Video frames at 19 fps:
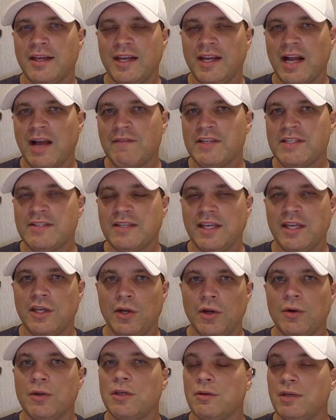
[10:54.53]
And obviously, you
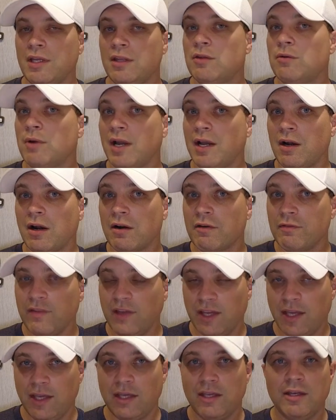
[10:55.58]
know, you need the right RV,
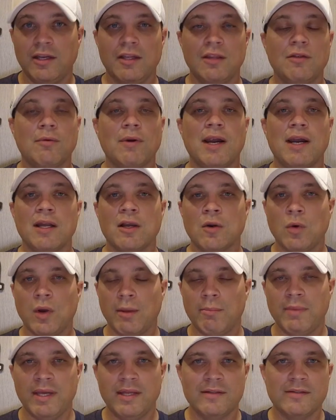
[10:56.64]
you need the right
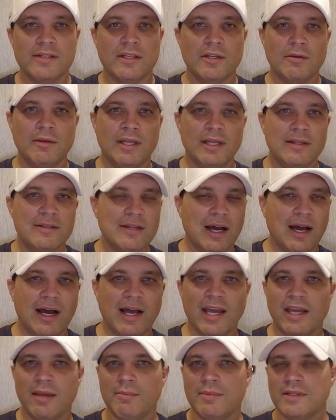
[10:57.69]
equipment, and you need
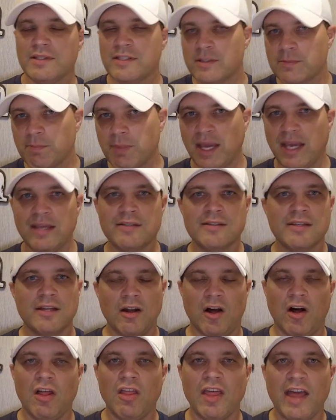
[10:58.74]
time and space and
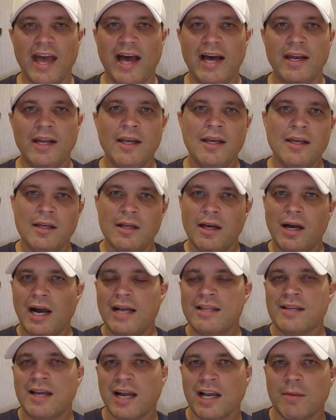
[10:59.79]
all that.
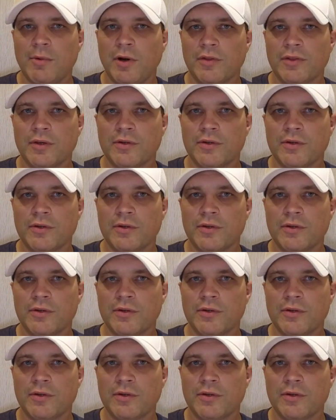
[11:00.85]
I talk about